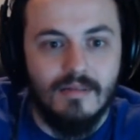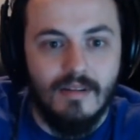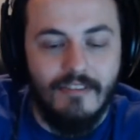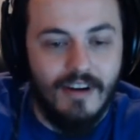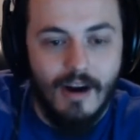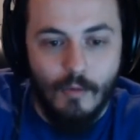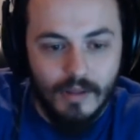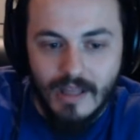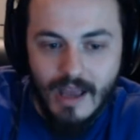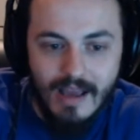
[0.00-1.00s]
figure out
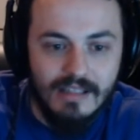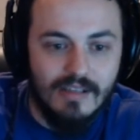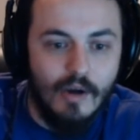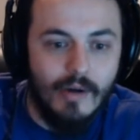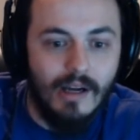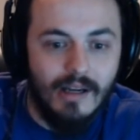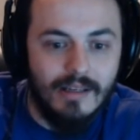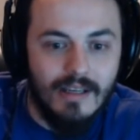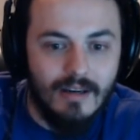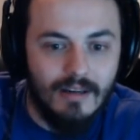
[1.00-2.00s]
what the heck is going on
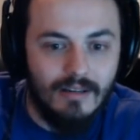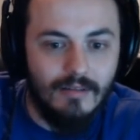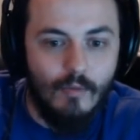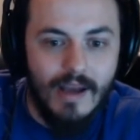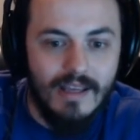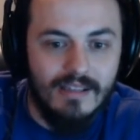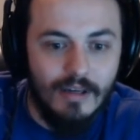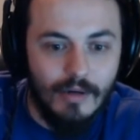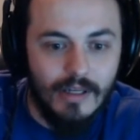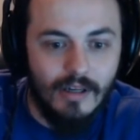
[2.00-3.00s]
here, why he's
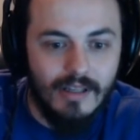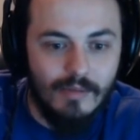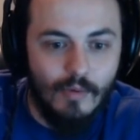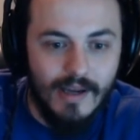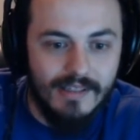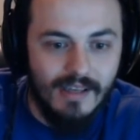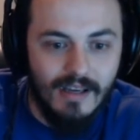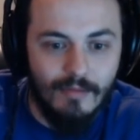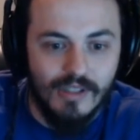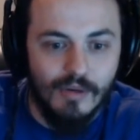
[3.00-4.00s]
doing all this, why he's
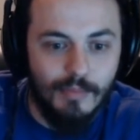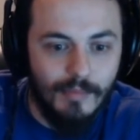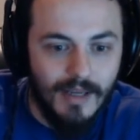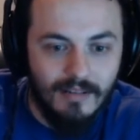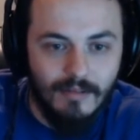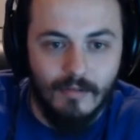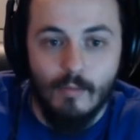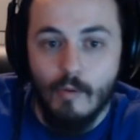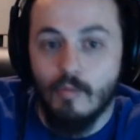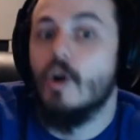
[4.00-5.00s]
siding with Superman."
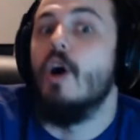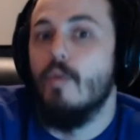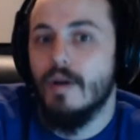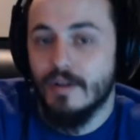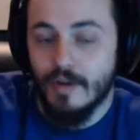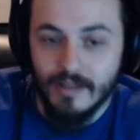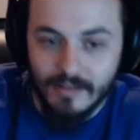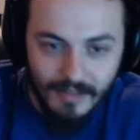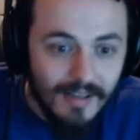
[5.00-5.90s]
What we're all wondering,